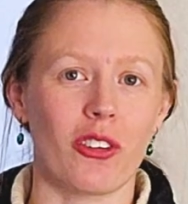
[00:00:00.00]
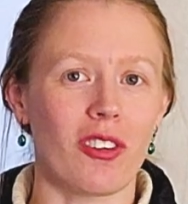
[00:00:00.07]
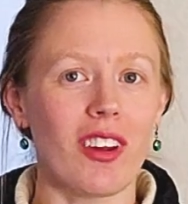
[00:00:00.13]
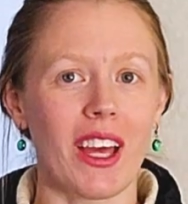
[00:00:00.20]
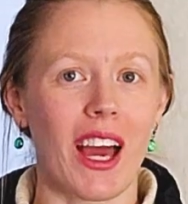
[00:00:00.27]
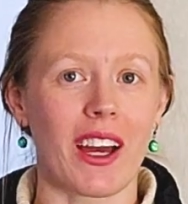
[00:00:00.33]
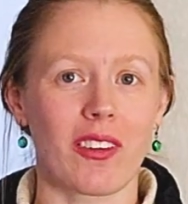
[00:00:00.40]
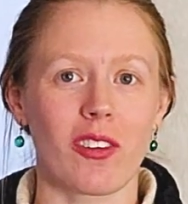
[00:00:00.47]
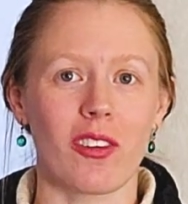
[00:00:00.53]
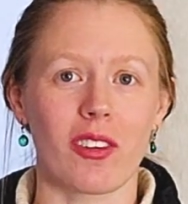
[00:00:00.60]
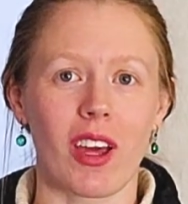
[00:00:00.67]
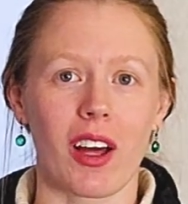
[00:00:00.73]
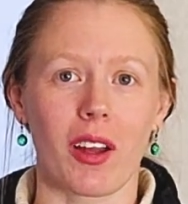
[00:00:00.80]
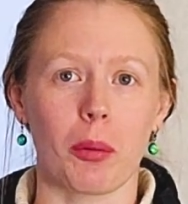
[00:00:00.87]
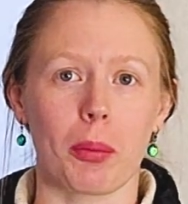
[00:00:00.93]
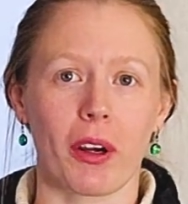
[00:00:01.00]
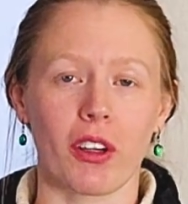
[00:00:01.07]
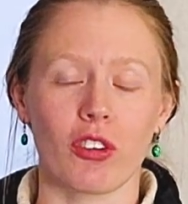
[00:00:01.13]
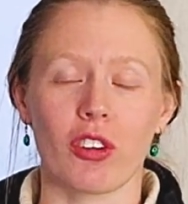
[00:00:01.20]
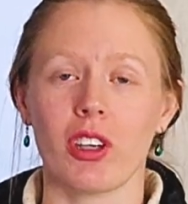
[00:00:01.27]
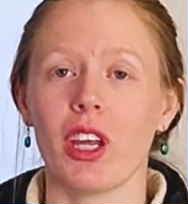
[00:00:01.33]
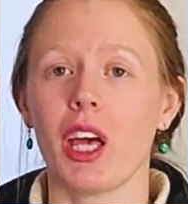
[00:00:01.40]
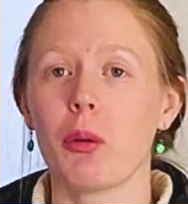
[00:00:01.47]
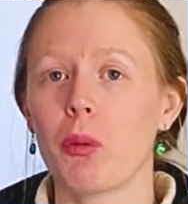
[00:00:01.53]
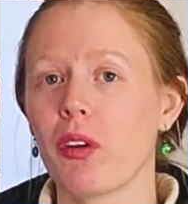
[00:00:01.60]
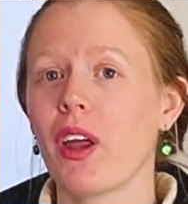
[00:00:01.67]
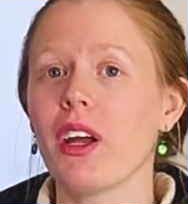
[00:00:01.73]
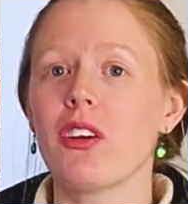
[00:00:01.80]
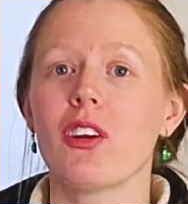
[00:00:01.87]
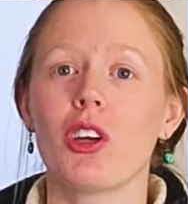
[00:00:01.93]
Z-axis calibration and
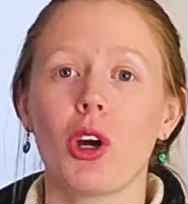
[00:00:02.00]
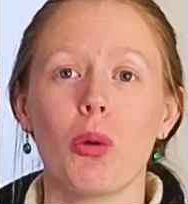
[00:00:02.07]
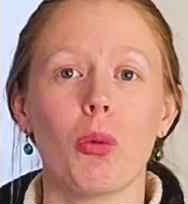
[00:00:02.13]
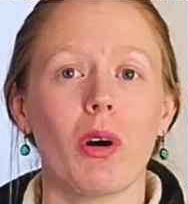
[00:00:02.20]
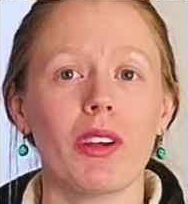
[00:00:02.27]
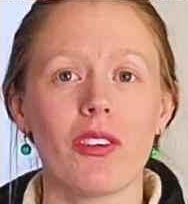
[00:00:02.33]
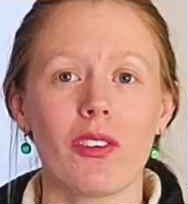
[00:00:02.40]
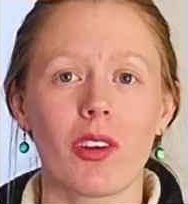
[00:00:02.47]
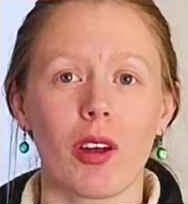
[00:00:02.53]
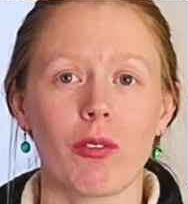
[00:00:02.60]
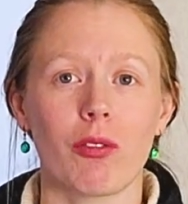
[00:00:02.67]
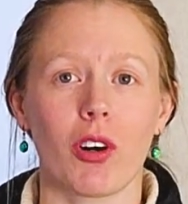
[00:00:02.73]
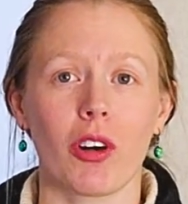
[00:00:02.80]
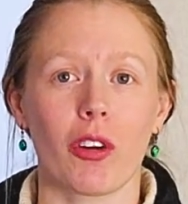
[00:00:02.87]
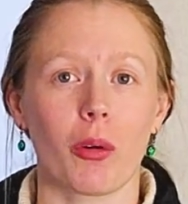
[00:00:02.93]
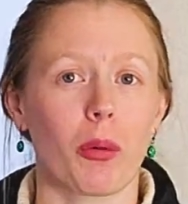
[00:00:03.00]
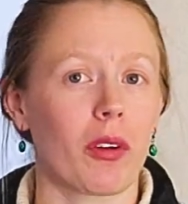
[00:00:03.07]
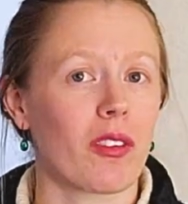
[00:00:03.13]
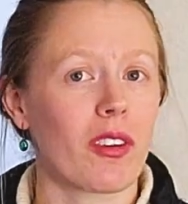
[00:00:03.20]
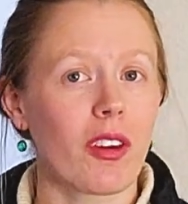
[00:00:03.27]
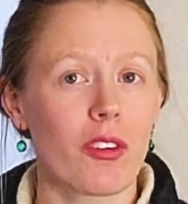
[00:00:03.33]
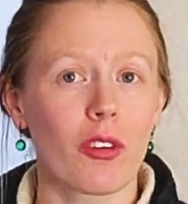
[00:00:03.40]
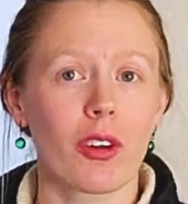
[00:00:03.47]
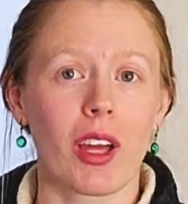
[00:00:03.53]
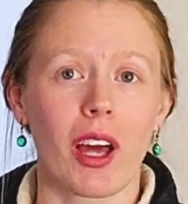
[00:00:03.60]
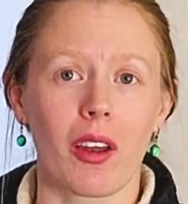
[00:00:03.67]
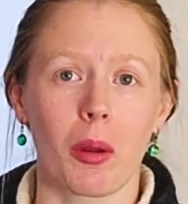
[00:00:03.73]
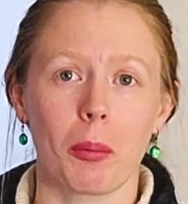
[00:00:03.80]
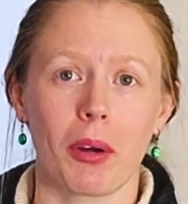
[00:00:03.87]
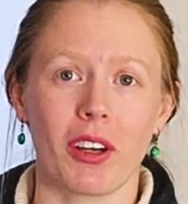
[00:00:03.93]
would like to go one step farther with sensor
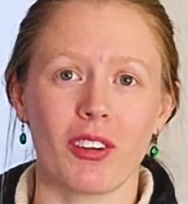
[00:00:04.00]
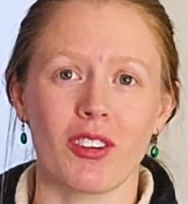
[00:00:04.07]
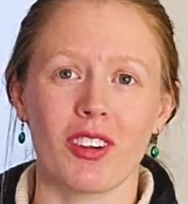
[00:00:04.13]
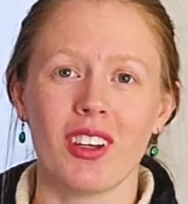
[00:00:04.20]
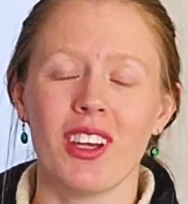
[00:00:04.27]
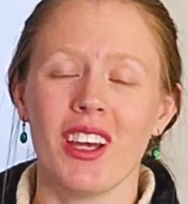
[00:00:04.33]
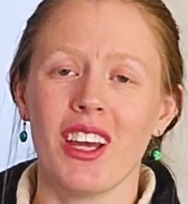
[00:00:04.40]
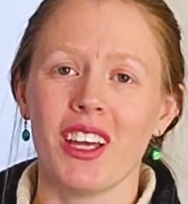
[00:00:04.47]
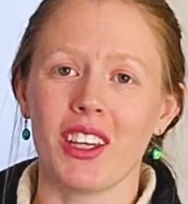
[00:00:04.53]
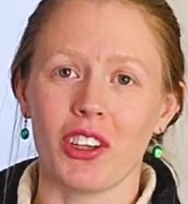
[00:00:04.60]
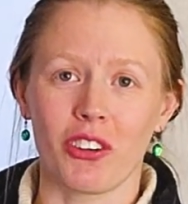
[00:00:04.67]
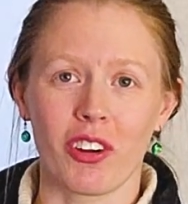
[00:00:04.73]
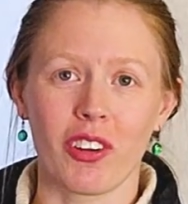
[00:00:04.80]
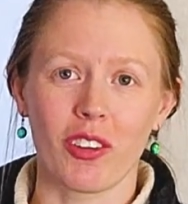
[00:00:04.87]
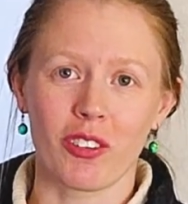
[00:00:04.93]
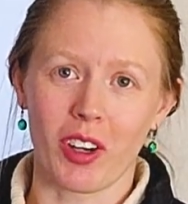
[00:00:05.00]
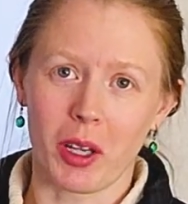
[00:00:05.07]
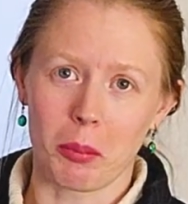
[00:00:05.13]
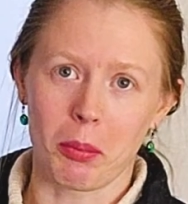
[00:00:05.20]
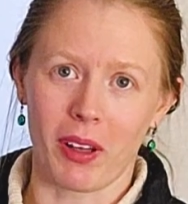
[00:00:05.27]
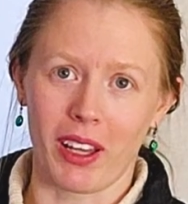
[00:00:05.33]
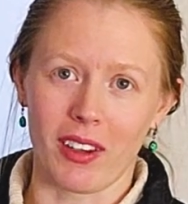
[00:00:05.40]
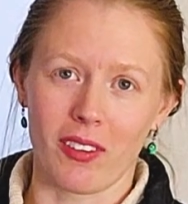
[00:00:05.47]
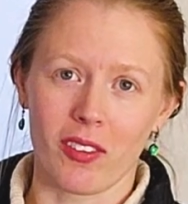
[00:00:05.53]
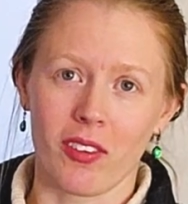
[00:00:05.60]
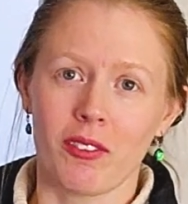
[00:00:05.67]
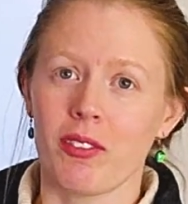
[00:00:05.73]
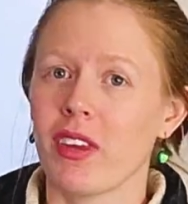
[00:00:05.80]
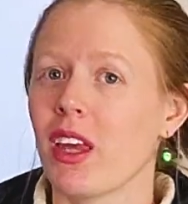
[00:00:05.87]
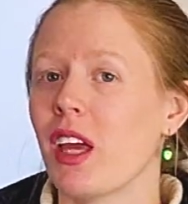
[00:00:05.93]
calibration, you're in the right
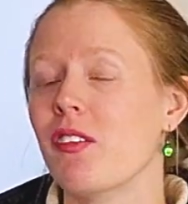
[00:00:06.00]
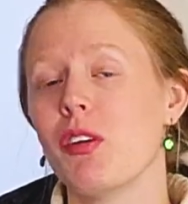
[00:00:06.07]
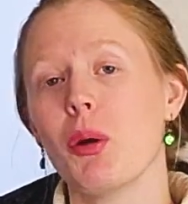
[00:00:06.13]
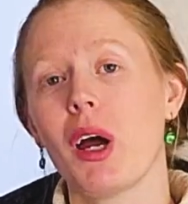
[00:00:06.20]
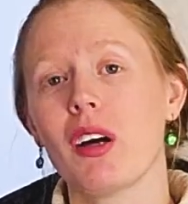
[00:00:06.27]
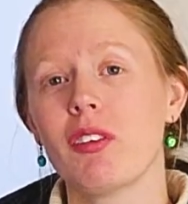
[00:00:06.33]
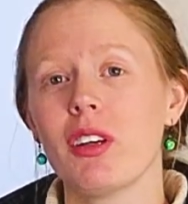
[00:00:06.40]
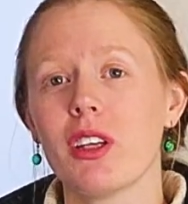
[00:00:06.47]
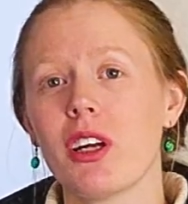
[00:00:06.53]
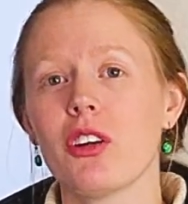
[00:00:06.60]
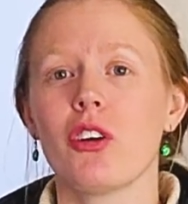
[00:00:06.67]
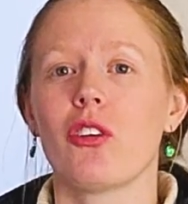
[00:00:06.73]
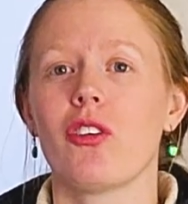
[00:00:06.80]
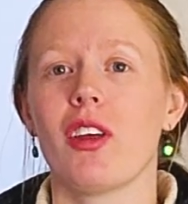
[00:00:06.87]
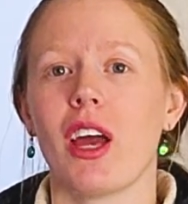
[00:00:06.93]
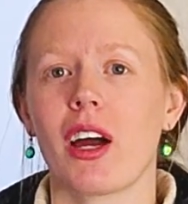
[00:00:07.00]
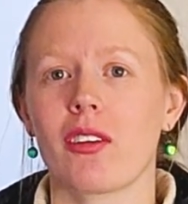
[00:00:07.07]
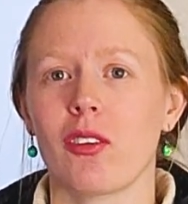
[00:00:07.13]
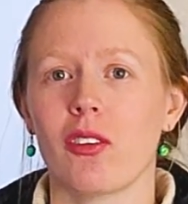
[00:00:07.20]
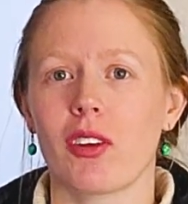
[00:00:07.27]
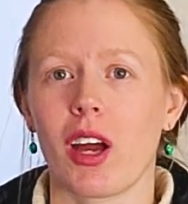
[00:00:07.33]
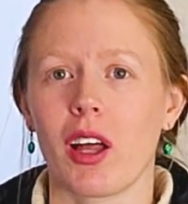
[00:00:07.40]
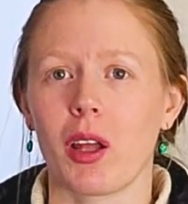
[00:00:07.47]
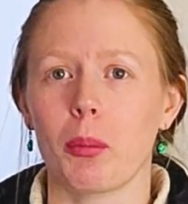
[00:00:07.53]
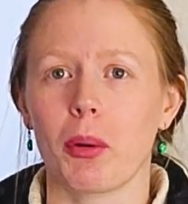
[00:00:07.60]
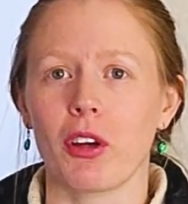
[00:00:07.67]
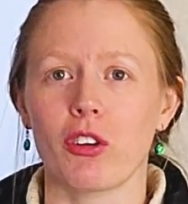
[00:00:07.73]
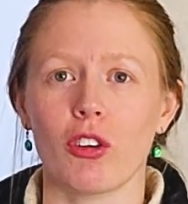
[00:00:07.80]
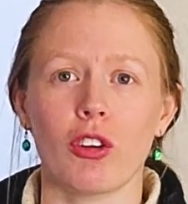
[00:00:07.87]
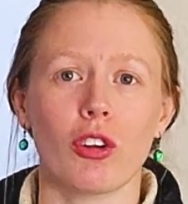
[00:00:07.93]
place. If you haven't done your Z-axis
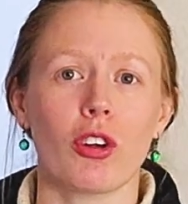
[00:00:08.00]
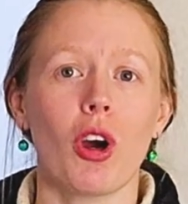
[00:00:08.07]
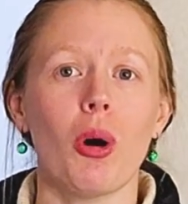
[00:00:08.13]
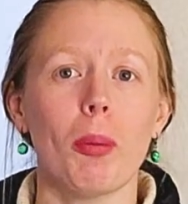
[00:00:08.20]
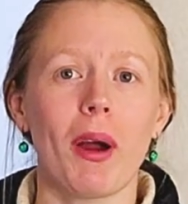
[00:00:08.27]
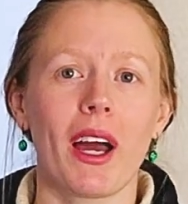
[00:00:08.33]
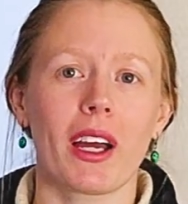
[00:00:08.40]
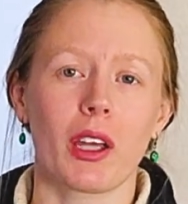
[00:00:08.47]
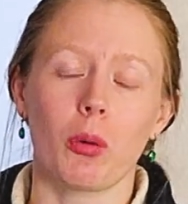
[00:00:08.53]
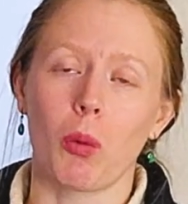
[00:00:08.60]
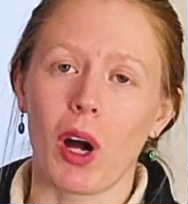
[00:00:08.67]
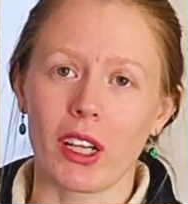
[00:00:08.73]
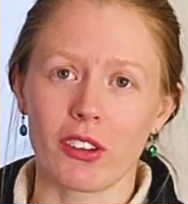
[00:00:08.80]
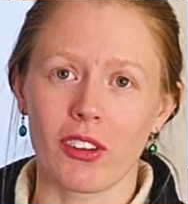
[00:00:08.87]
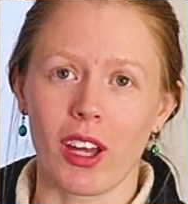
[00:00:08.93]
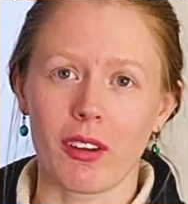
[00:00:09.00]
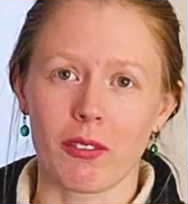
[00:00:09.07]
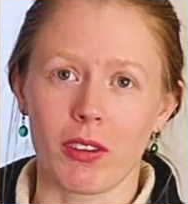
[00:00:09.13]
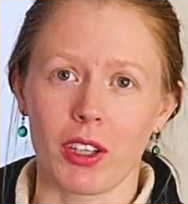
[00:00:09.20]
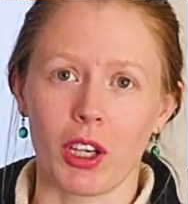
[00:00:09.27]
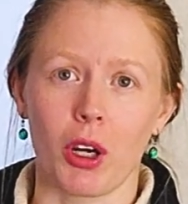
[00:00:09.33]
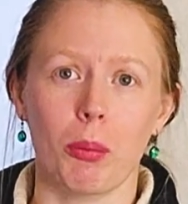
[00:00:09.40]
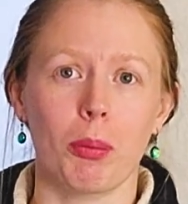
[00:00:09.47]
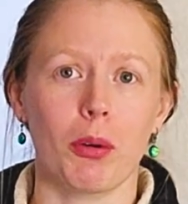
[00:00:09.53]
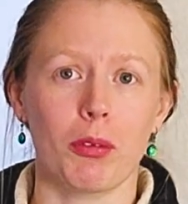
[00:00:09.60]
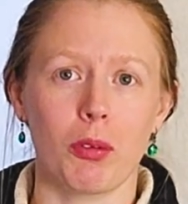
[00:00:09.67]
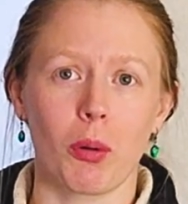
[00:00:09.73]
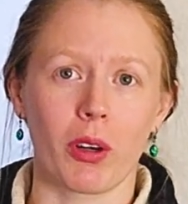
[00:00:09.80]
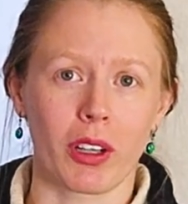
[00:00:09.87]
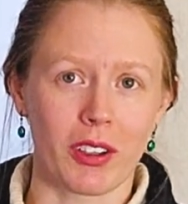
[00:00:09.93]
calibration, go back and watch that video
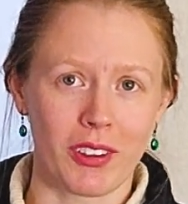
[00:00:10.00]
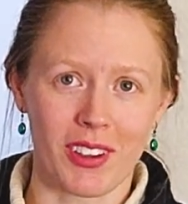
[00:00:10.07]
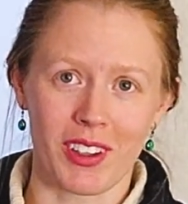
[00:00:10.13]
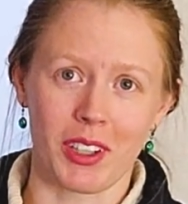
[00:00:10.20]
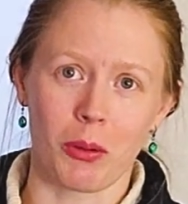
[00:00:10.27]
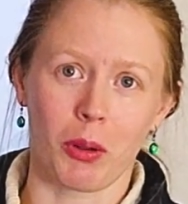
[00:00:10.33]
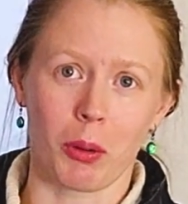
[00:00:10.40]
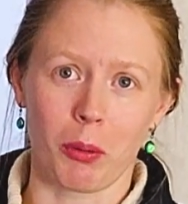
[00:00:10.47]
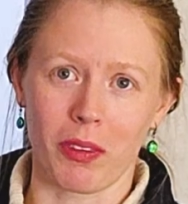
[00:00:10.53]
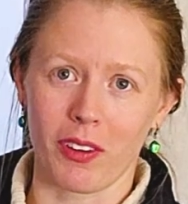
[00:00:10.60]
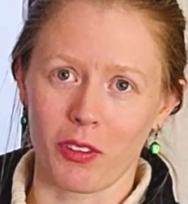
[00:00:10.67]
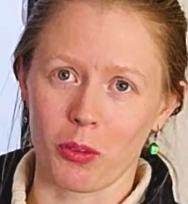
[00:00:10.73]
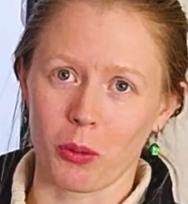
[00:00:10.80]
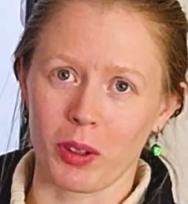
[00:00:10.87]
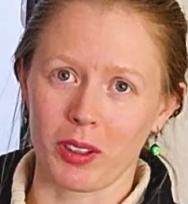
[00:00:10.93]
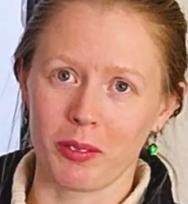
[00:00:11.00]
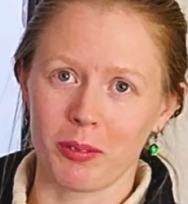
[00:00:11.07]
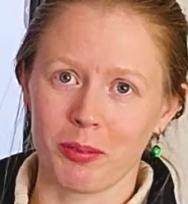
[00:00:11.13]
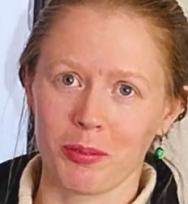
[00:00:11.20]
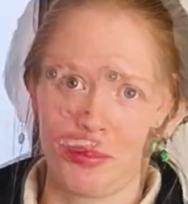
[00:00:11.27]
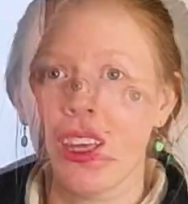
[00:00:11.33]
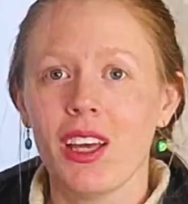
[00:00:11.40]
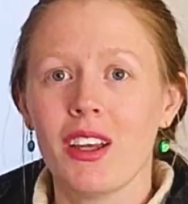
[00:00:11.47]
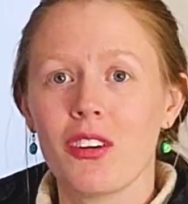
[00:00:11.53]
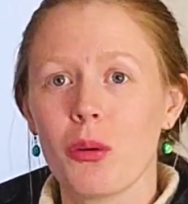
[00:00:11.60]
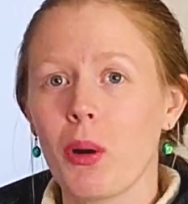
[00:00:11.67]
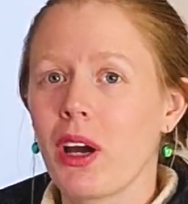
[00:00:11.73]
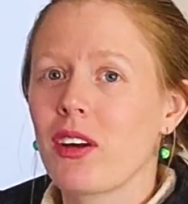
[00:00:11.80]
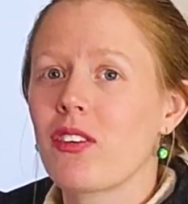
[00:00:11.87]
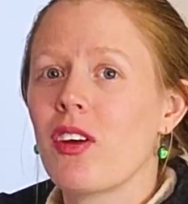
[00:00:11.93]
before continuing with this one.
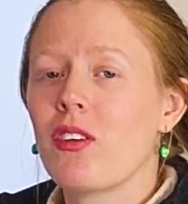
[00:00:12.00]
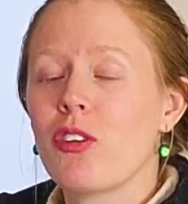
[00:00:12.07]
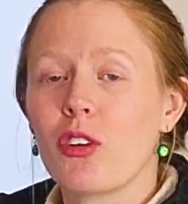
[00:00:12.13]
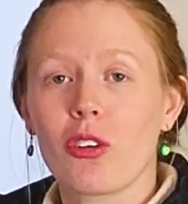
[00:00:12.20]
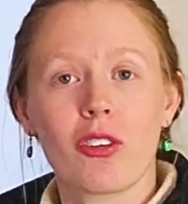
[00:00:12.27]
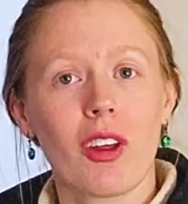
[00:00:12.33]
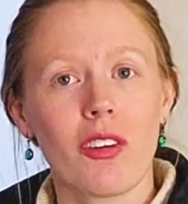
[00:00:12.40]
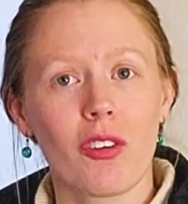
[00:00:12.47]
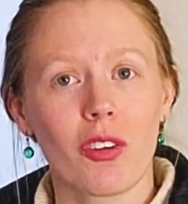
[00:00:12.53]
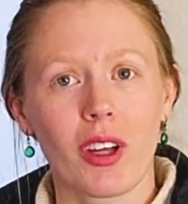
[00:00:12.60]
To access your sensor